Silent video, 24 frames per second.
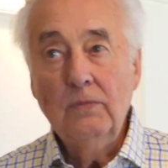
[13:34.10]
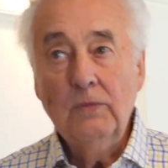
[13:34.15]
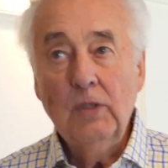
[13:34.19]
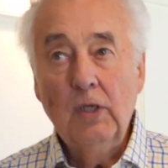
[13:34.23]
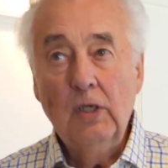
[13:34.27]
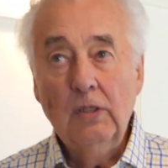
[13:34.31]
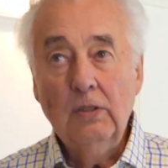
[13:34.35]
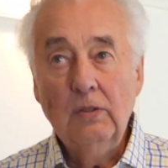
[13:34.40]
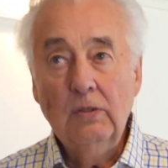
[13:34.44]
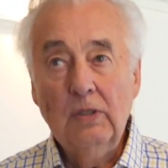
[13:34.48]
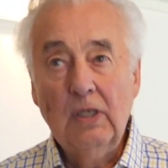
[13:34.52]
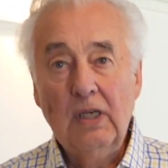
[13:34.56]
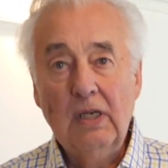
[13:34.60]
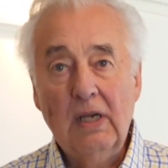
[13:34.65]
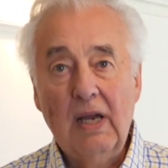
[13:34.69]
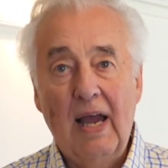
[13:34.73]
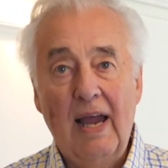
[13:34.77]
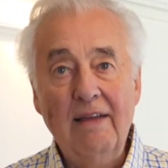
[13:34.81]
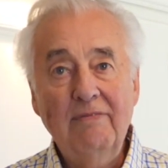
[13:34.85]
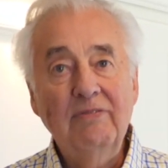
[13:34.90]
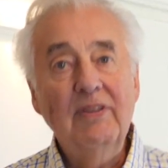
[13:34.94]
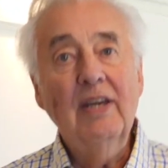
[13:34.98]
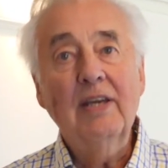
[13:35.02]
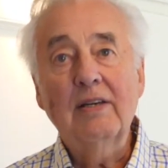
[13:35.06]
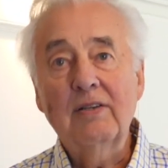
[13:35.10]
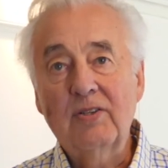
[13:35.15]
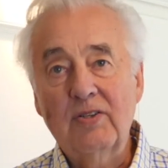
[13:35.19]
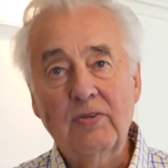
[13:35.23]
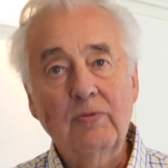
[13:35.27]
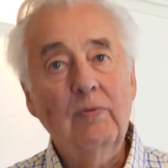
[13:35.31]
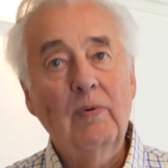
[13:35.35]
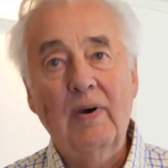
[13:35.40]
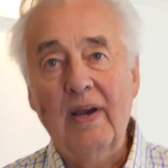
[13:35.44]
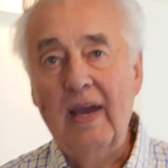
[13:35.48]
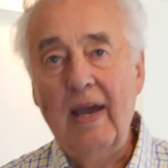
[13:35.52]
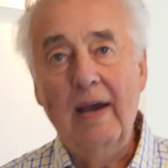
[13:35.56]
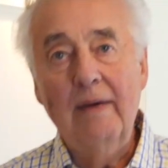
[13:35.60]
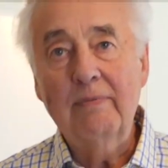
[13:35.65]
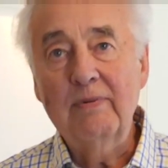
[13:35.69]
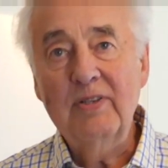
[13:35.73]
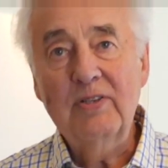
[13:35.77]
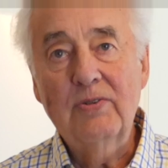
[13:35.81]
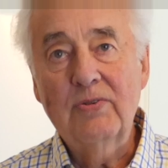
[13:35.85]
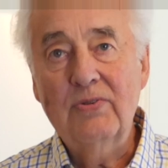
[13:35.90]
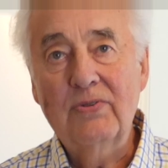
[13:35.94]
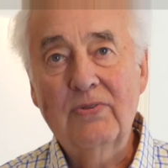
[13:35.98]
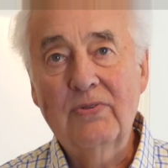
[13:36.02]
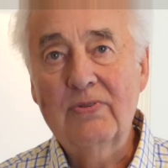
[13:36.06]
Well, I think it's the way it
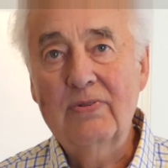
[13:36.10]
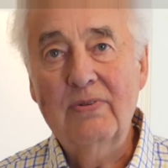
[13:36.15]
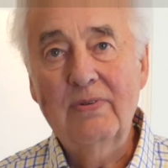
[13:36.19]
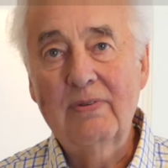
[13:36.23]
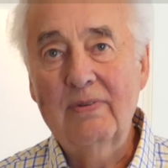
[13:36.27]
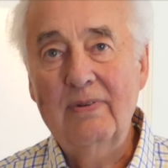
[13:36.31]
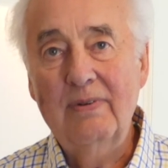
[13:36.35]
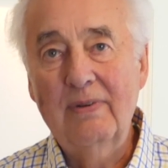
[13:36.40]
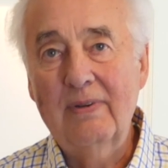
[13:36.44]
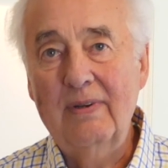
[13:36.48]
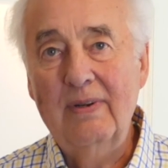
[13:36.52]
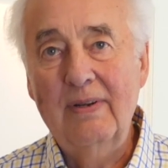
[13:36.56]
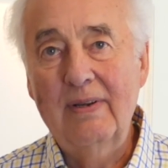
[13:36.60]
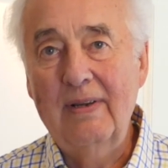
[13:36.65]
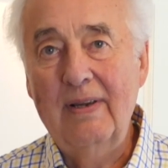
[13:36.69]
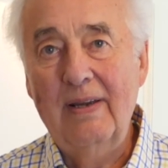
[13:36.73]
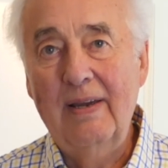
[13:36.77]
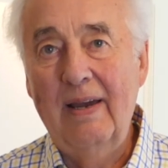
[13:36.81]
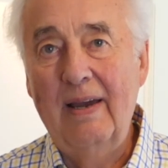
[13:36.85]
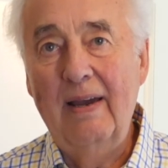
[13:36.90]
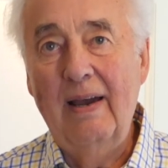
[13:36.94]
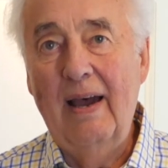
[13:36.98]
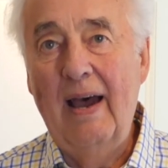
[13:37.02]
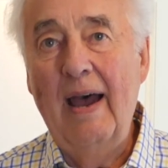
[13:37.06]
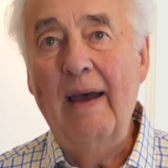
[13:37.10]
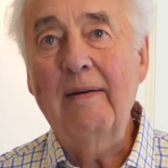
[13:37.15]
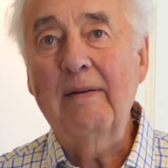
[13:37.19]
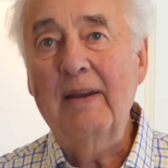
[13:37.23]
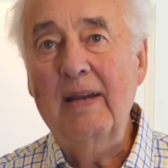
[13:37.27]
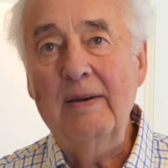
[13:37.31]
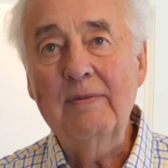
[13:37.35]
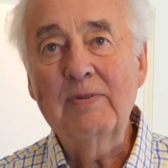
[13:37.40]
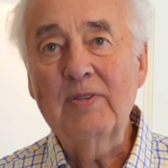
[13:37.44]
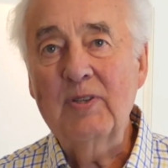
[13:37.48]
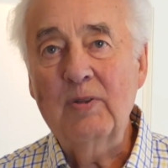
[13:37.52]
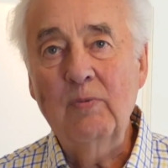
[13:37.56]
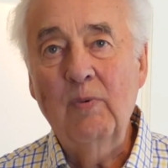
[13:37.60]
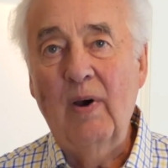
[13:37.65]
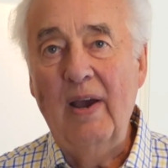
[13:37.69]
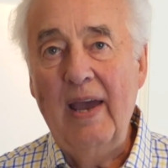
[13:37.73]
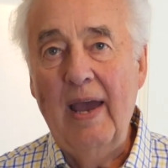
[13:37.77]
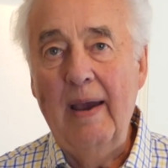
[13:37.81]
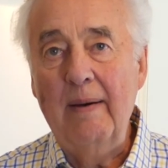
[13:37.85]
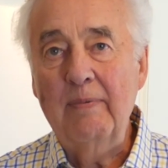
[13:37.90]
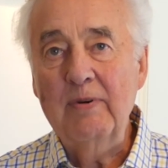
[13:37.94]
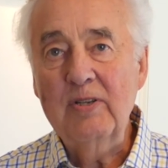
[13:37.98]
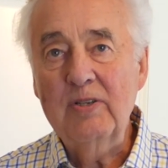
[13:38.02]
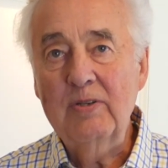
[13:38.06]
was the way
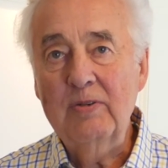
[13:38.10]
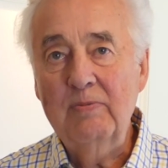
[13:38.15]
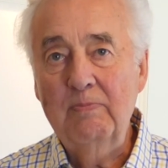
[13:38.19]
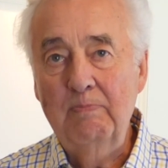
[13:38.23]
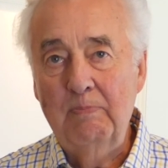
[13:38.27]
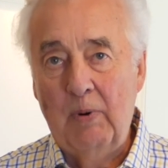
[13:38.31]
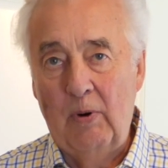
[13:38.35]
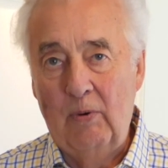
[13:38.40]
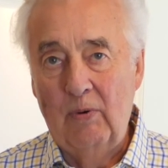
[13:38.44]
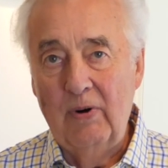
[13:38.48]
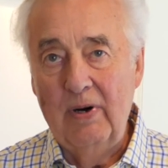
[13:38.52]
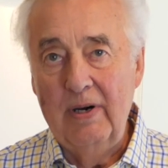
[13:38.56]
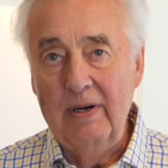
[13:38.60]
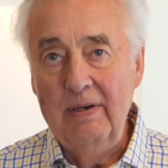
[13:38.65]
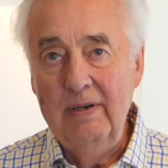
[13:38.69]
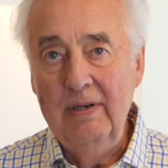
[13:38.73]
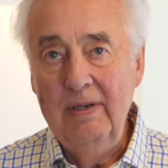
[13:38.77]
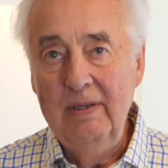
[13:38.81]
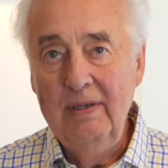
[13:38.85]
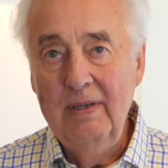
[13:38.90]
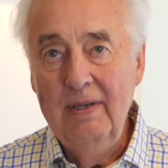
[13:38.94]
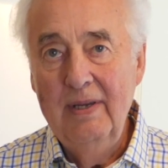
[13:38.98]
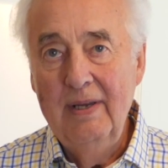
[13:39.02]
I was born.